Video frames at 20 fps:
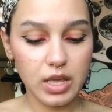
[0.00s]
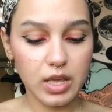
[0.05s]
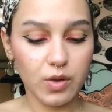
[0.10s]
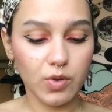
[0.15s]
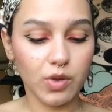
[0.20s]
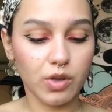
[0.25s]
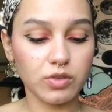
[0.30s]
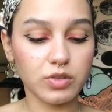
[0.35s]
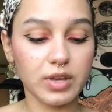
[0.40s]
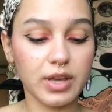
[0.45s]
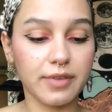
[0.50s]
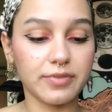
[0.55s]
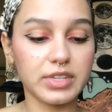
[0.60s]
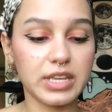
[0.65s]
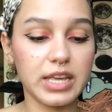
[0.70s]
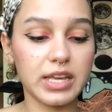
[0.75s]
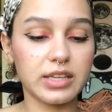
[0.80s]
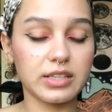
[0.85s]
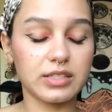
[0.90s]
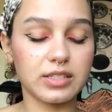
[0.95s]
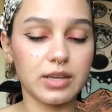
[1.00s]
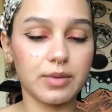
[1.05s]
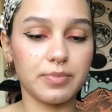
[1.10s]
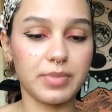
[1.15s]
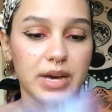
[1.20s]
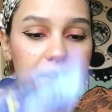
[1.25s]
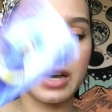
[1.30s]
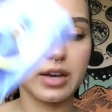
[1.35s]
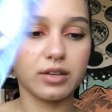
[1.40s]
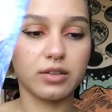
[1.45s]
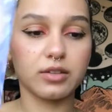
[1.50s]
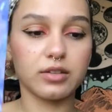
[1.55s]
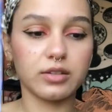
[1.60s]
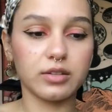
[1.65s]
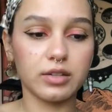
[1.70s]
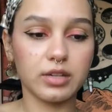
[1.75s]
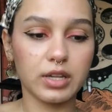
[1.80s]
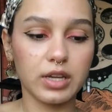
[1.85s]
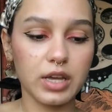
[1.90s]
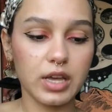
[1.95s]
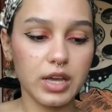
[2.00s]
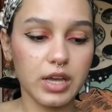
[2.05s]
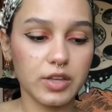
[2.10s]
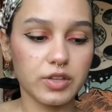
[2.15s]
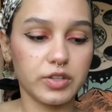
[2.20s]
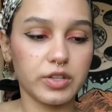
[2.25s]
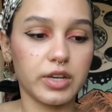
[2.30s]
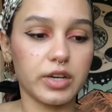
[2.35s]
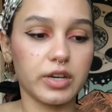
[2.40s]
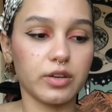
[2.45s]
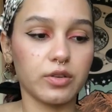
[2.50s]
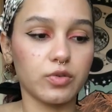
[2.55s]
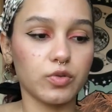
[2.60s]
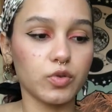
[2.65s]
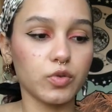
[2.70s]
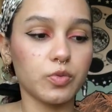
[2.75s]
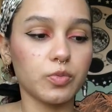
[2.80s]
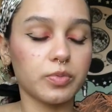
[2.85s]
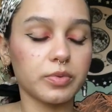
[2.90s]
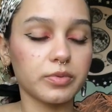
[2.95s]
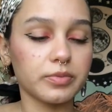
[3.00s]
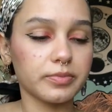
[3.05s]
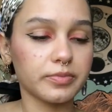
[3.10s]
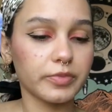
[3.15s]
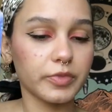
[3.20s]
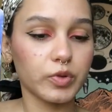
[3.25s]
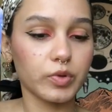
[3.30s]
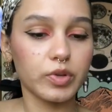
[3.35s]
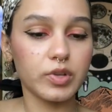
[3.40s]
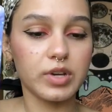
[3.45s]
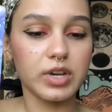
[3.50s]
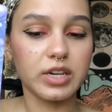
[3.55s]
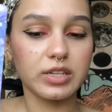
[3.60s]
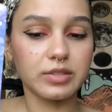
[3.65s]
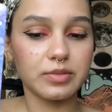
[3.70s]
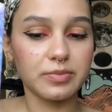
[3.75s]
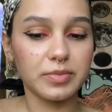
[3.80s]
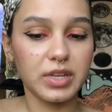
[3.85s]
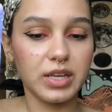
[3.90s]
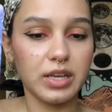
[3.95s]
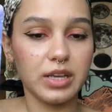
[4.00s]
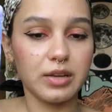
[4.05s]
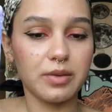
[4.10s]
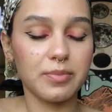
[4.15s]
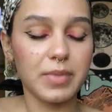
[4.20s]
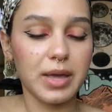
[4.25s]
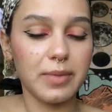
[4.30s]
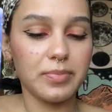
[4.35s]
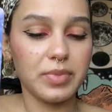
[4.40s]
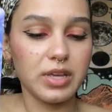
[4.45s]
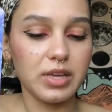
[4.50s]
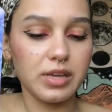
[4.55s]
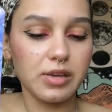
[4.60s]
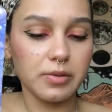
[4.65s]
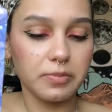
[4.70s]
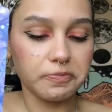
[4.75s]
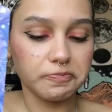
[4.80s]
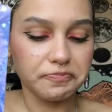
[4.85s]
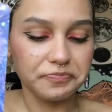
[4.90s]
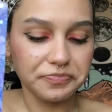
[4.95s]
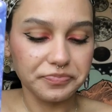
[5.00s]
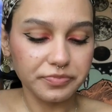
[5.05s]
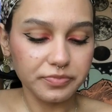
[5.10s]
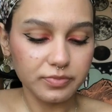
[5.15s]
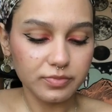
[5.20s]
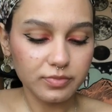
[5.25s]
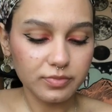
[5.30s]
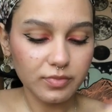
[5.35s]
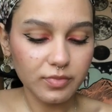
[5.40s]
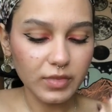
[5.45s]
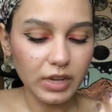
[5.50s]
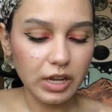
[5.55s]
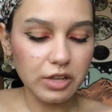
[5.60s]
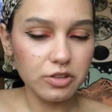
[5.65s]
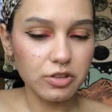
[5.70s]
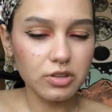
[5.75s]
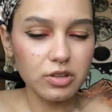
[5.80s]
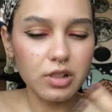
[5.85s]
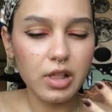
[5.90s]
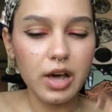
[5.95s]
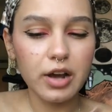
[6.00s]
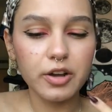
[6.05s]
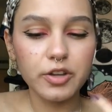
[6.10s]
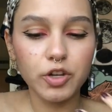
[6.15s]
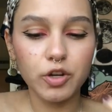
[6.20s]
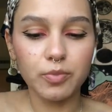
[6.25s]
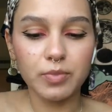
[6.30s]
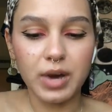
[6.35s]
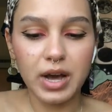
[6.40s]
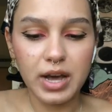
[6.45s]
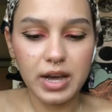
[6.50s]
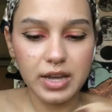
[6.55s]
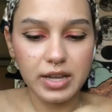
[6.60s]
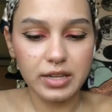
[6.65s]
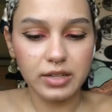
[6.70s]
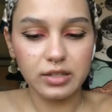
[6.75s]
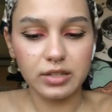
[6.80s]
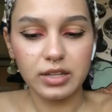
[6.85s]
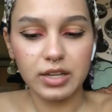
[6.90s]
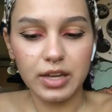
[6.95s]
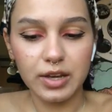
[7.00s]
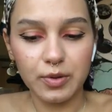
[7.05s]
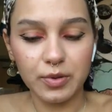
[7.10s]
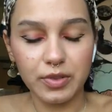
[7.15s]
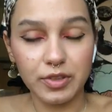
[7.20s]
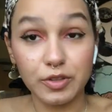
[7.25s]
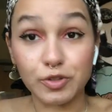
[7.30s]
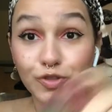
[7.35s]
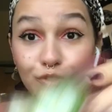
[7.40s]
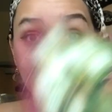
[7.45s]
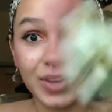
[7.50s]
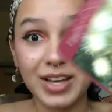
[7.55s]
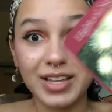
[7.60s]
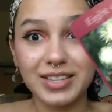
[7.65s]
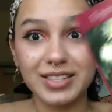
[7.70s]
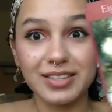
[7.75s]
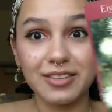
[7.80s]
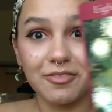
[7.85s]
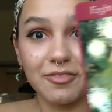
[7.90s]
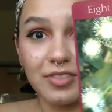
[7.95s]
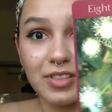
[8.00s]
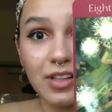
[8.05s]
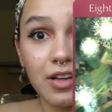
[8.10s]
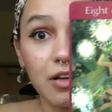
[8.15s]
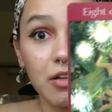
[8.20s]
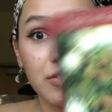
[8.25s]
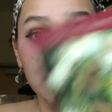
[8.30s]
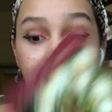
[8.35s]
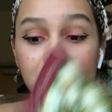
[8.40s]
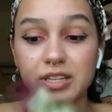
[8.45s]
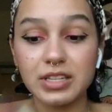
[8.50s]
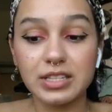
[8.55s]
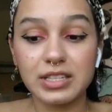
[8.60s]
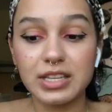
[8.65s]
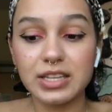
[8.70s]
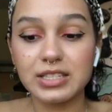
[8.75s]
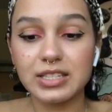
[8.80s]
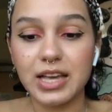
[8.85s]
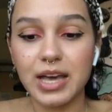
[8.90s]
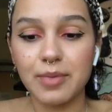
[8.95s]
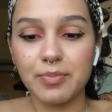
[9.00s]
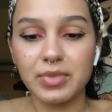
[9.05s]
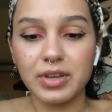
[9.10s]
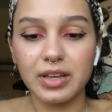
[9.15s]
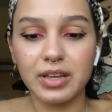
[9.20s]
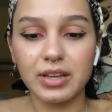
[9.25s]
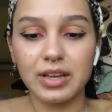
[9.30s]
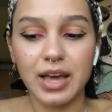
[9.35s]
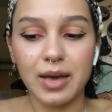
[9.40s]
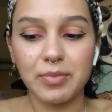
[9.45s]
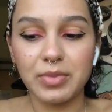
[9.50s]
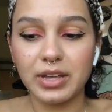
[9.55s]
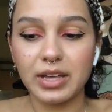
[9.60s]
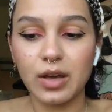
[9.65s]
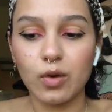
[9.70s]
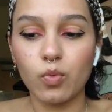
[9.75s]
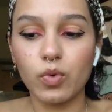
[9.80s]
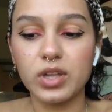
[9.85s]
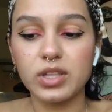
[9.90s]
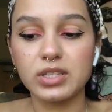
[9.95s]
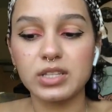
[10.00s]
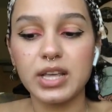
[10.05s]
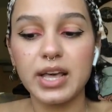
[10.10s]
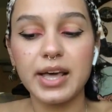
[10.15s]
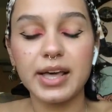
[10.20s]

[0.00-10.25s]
We also have take a step back. So yeah, group 3, you guys might be, there's a lot on your mind with the stress of all of these things happening at once.